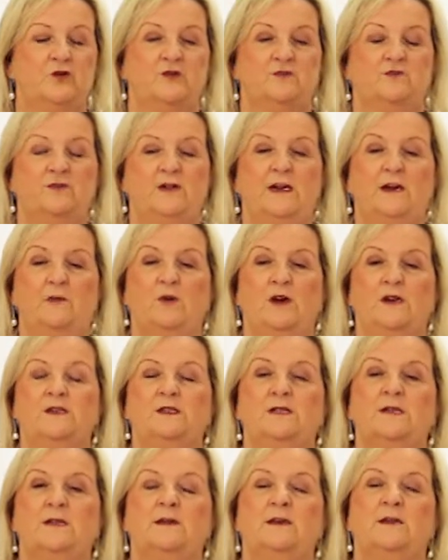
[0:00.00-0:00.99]
really want
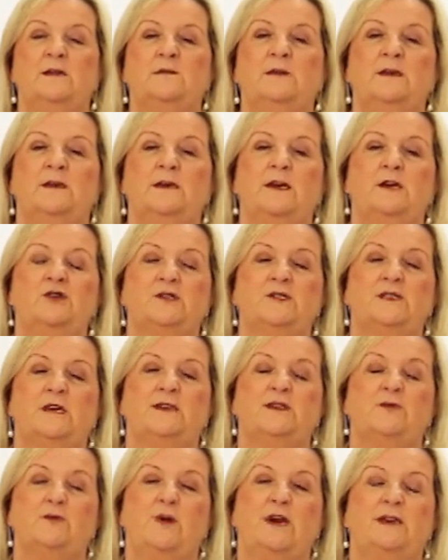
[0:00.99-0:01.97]
to get
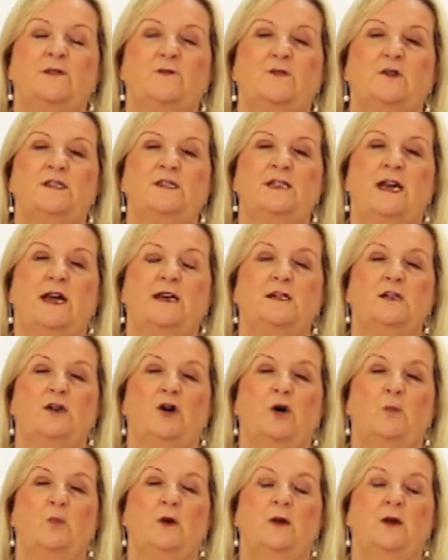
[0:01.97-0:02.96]
yourselves ready for standing
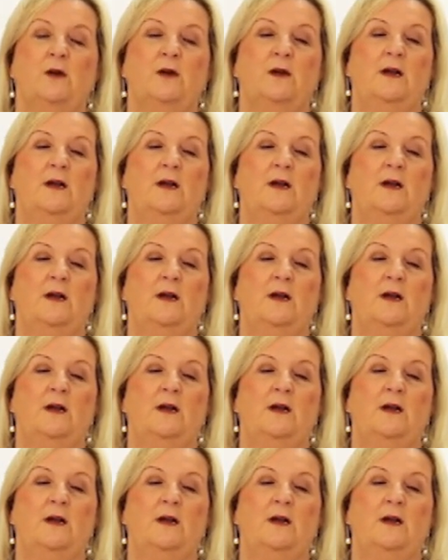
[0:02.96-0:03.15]
up.